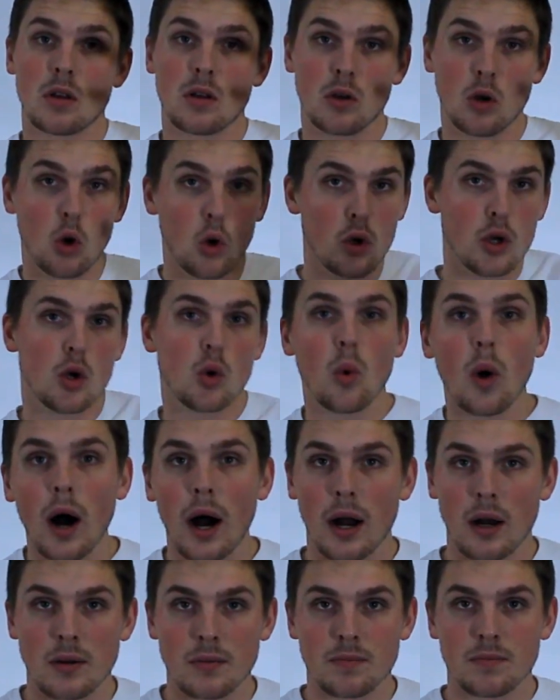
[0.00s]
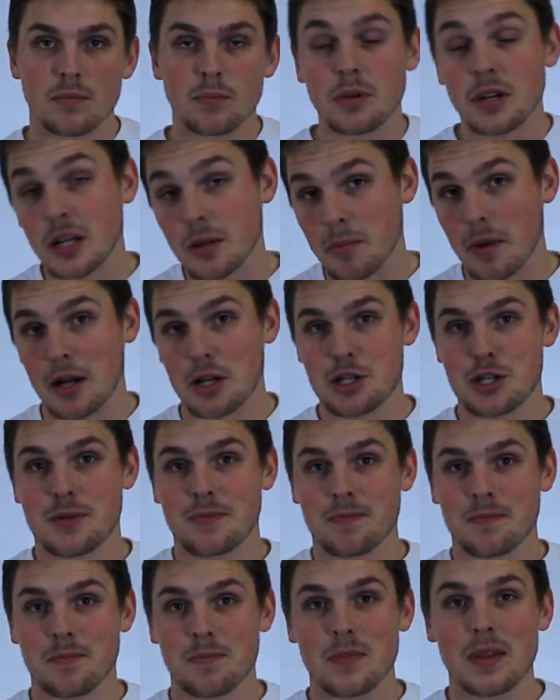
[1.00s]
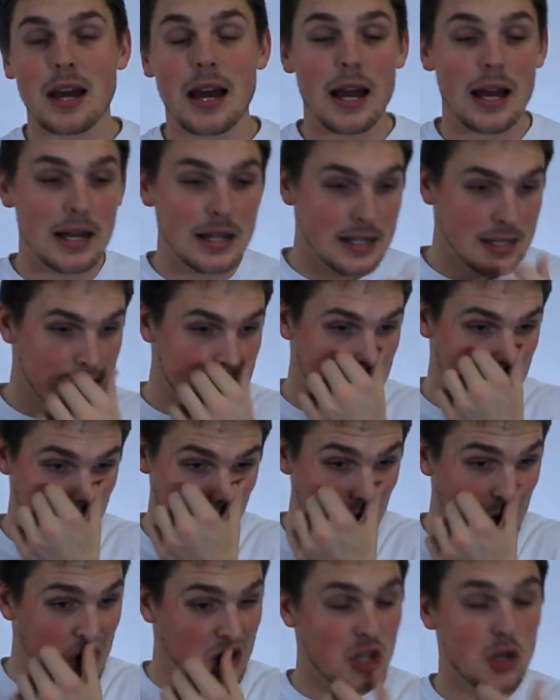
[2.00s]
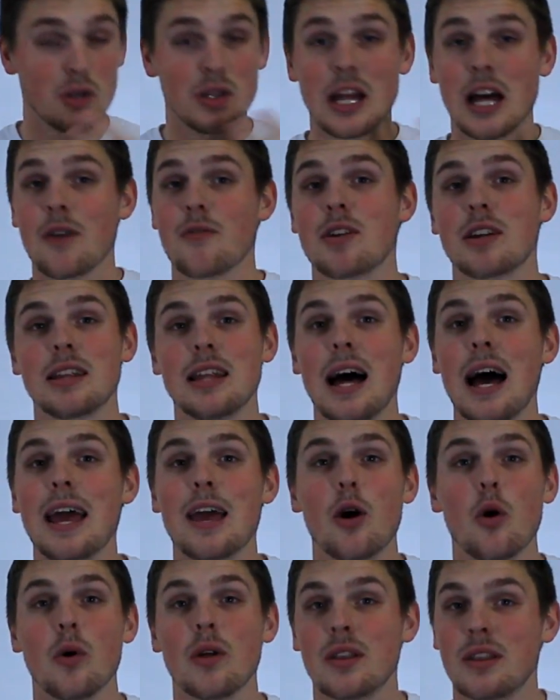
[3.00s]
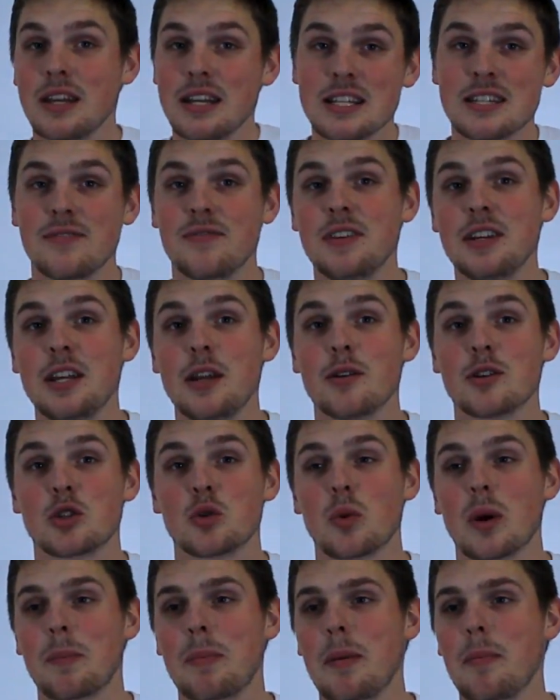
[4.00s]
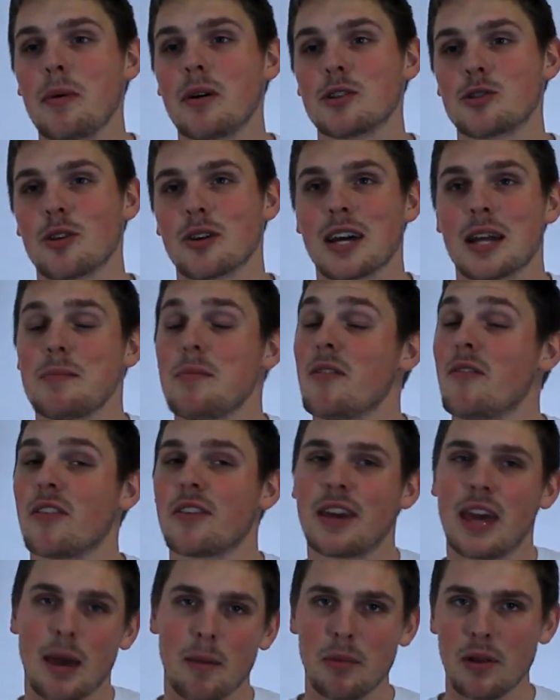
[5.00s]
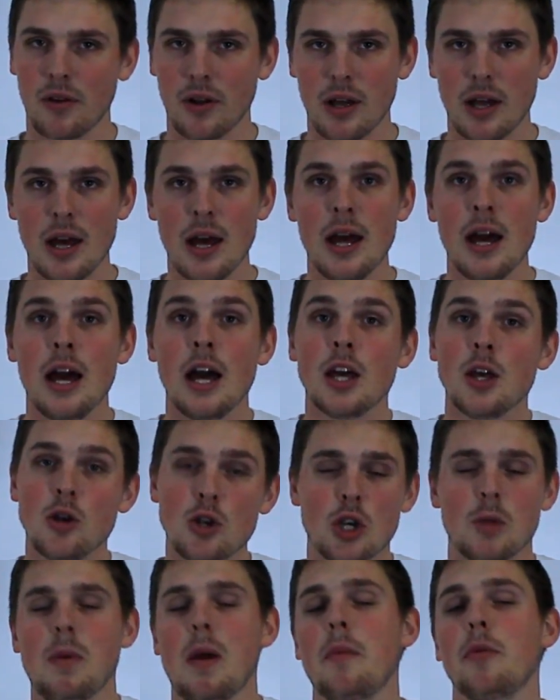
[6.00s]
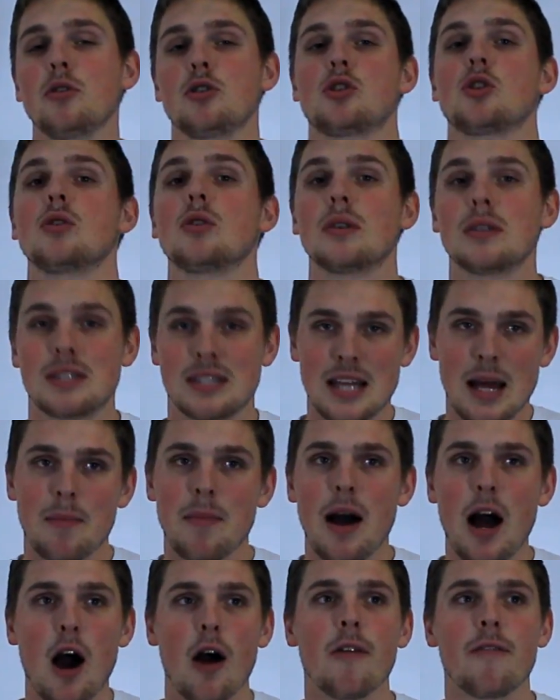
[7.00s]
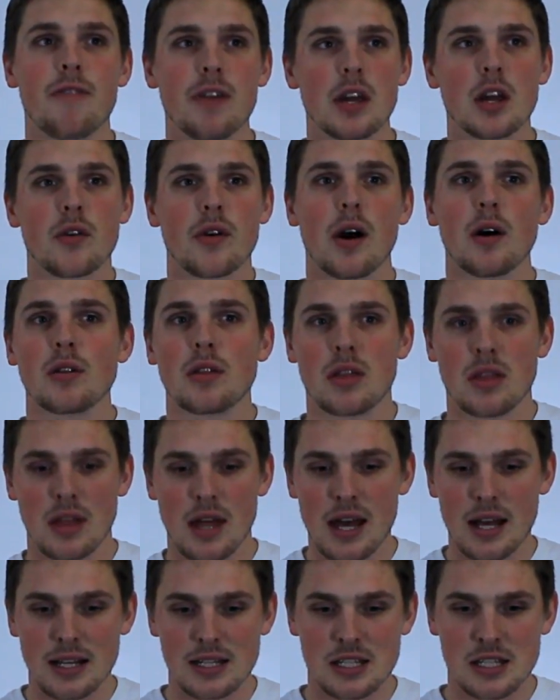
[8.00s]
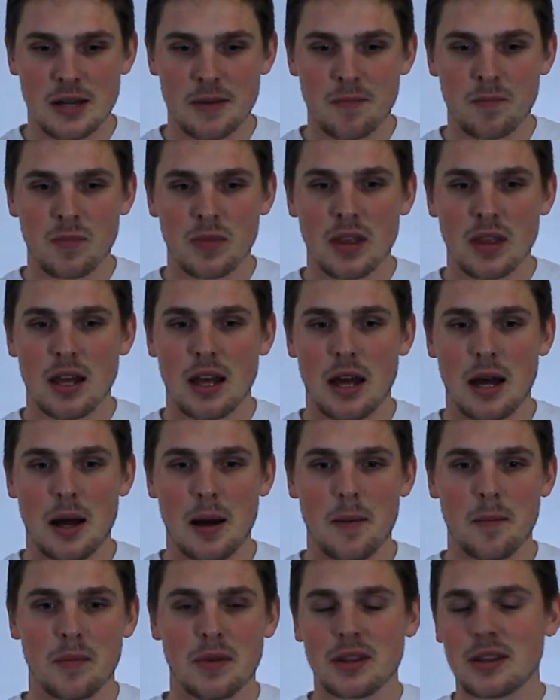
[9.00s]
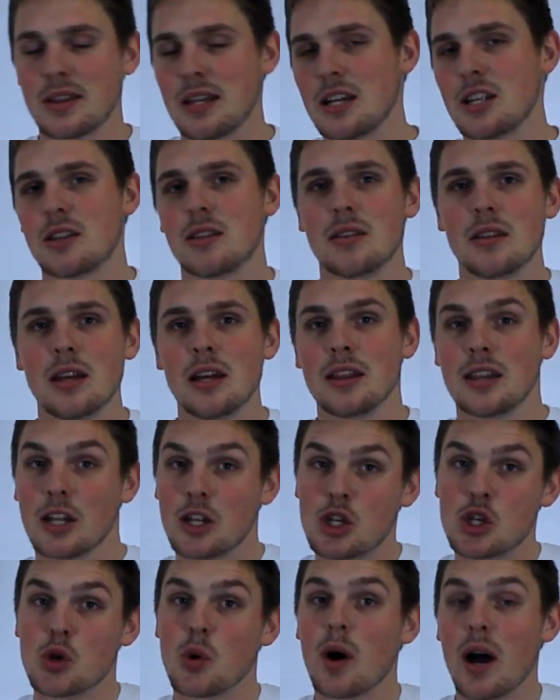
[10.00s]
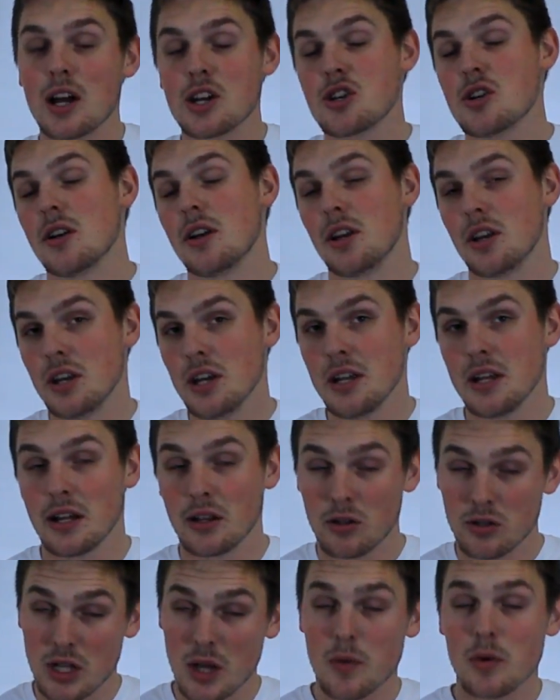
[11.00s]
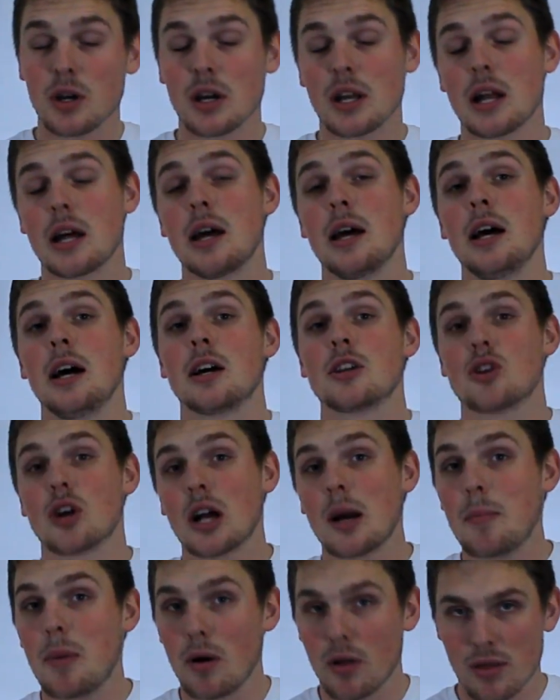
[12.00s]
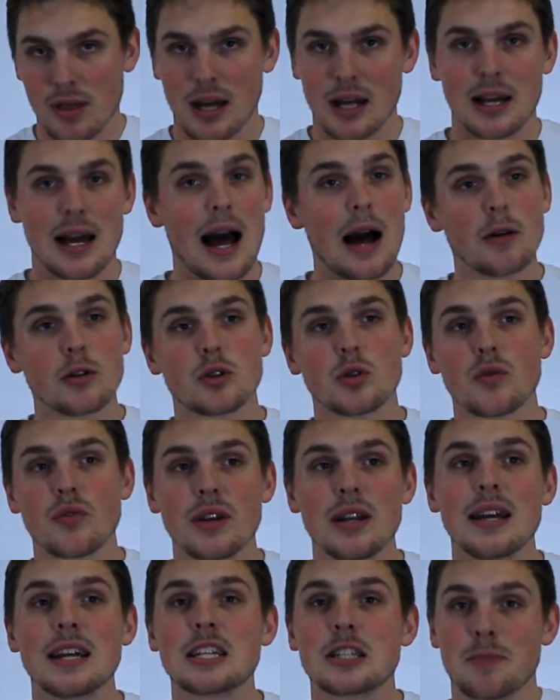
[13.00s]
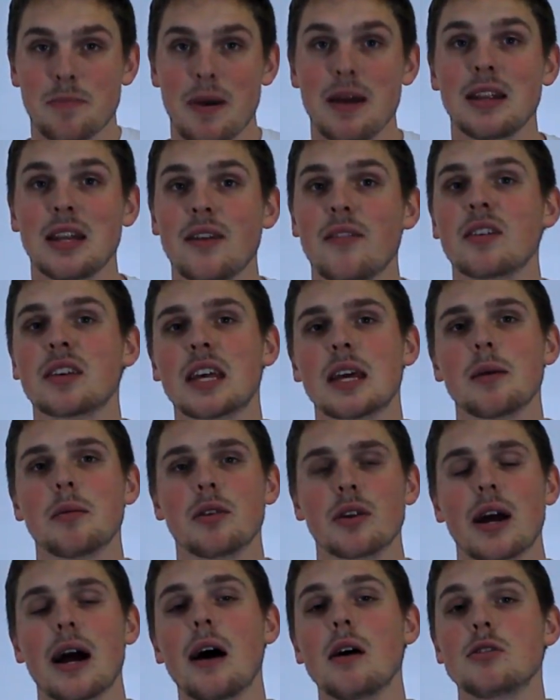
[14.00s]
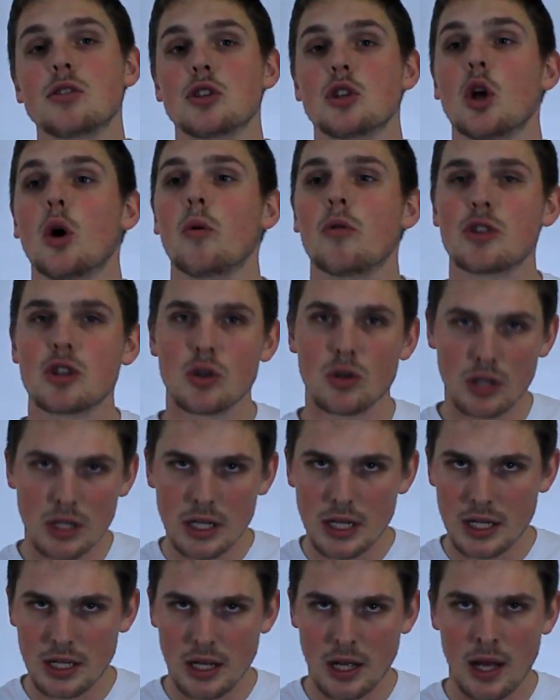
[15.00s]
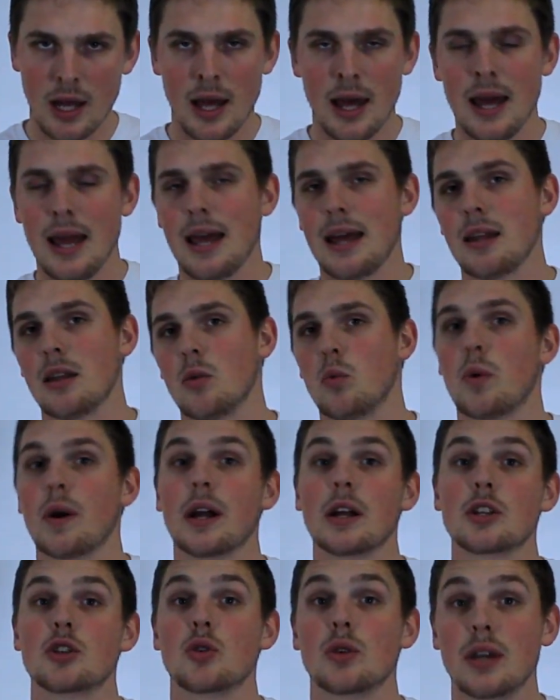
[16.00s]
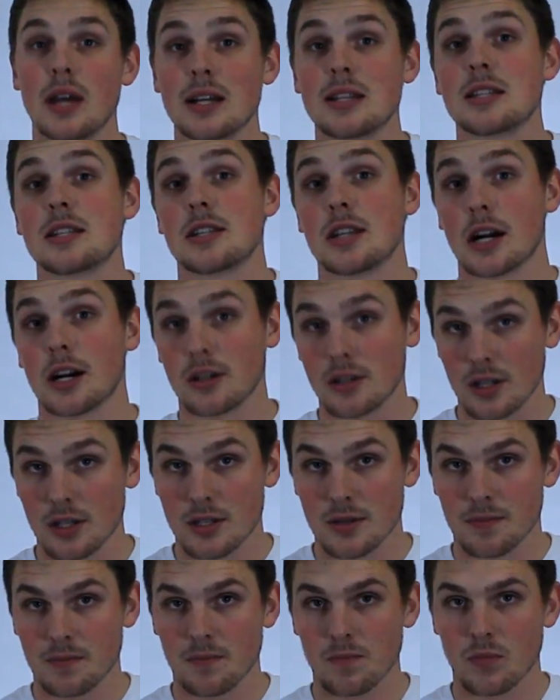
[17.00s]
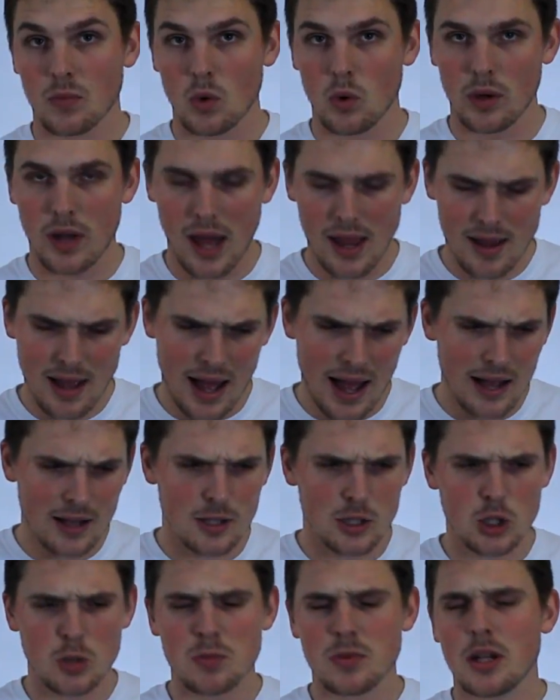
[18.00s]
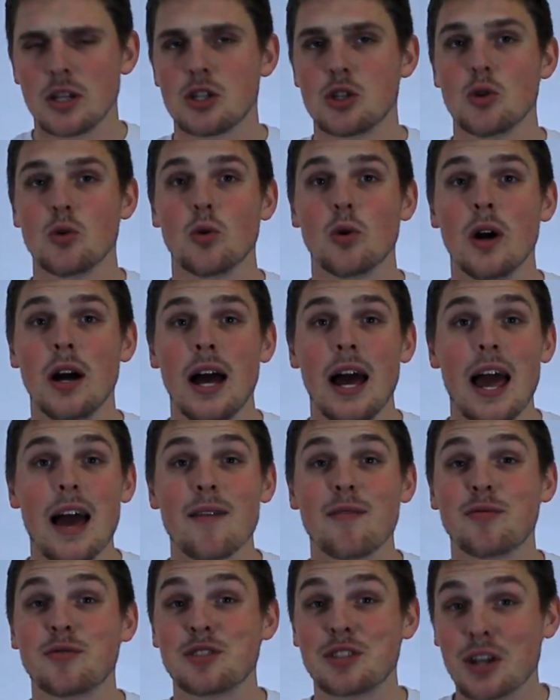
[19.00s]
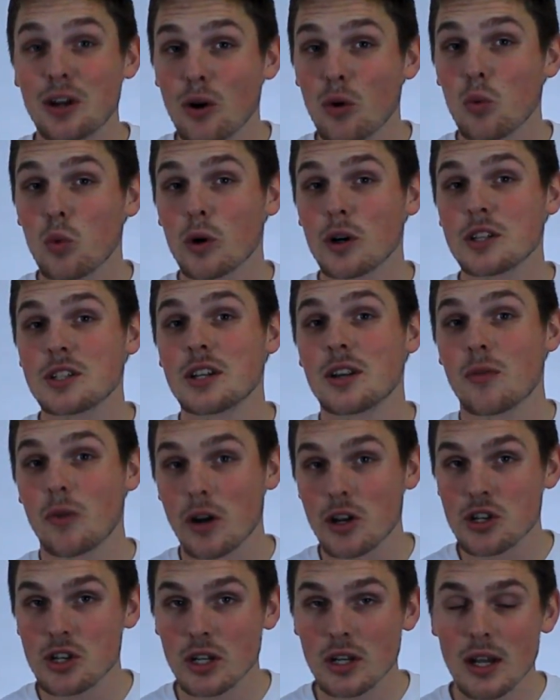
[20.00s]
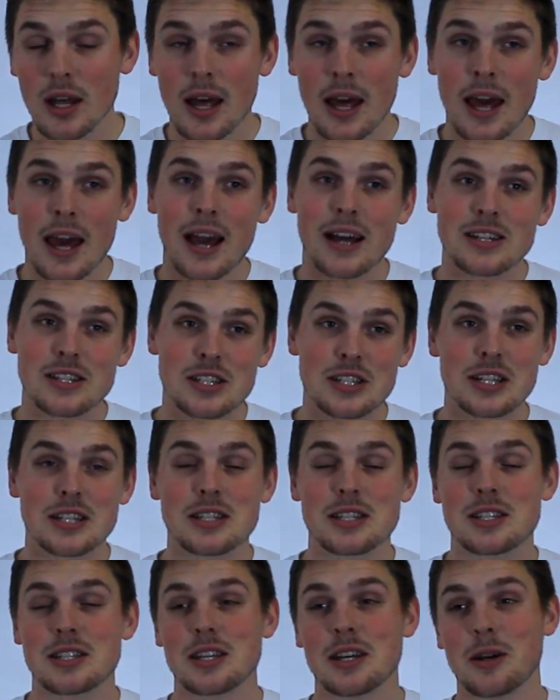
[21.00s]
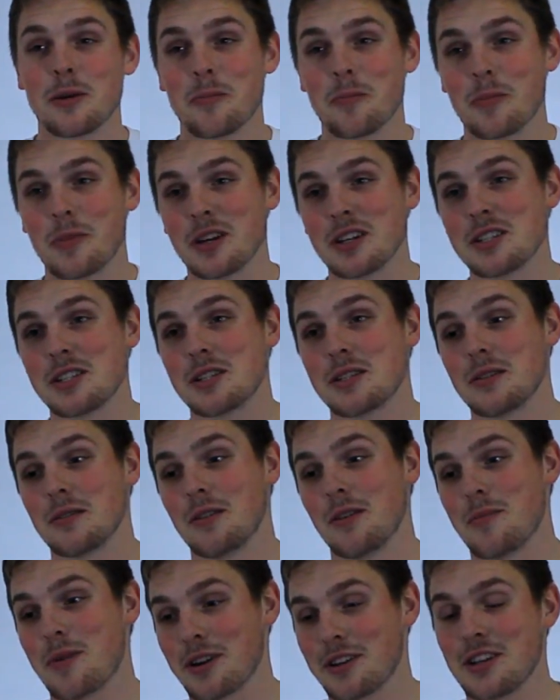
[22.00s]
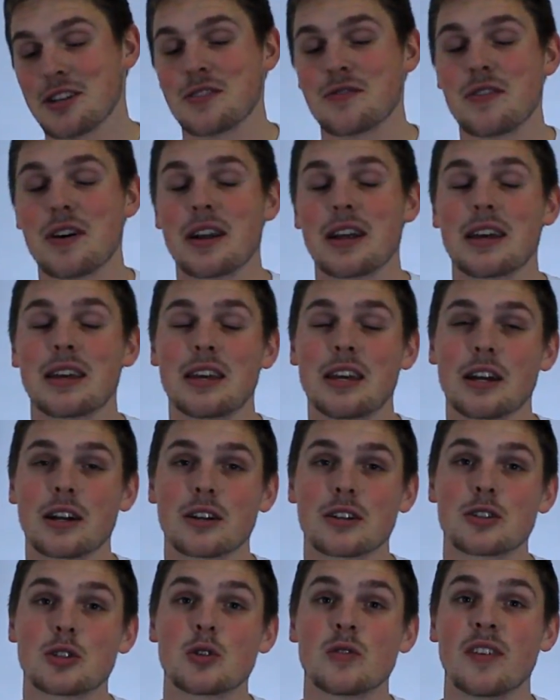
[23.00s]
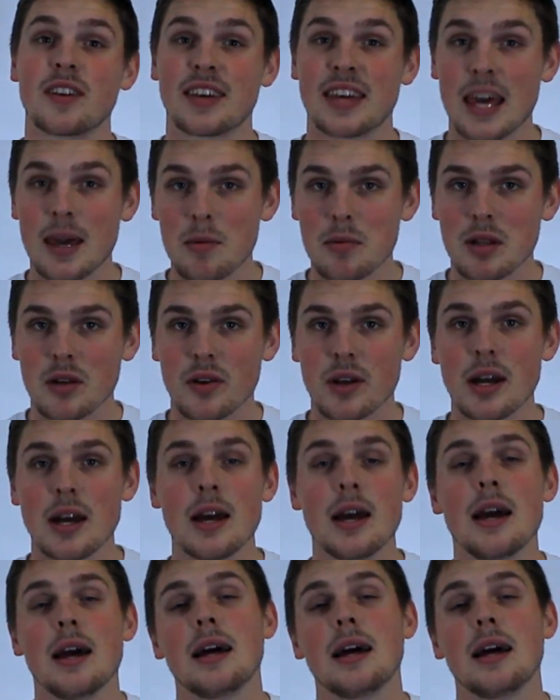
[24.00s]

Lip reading: who you are, pretty much. And you should not rely on these videos where people are talking about vocabulary. You should be able to somehow figure out things that you actually need. And today we're gonna talk about that, how to really expand the vocabulary, how to know what you need and where to get started. Okay, I assume that you have zero words in Russian, and since this practice Friday geared to vocabulary,